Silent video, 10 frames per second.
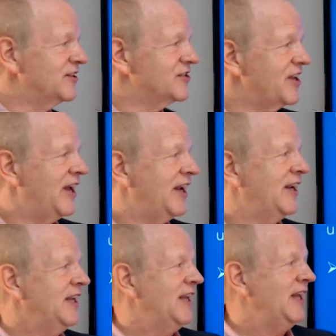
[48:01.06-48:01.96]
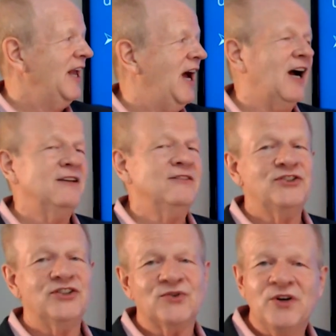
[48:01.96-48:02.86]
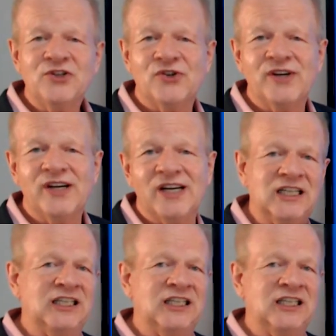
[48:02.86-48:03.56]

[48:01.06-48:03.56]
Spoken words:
to say, I was just wondering,